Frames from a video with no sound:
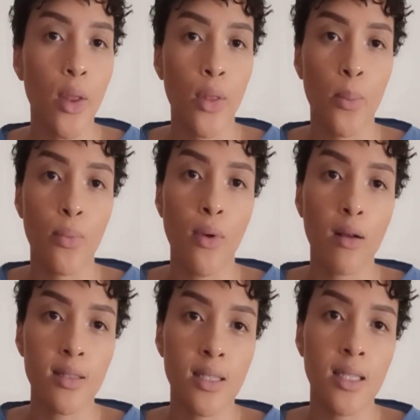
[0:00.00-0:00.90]
the
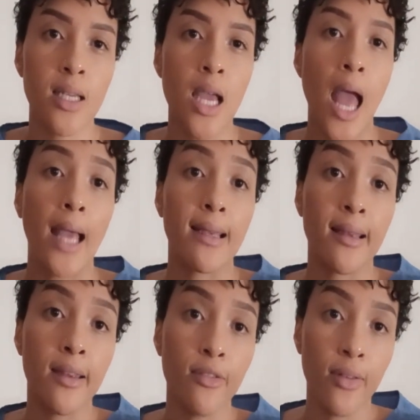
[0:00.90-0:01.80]
proxy
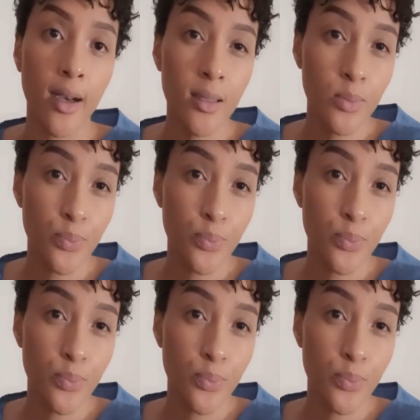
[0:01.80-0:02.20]
giver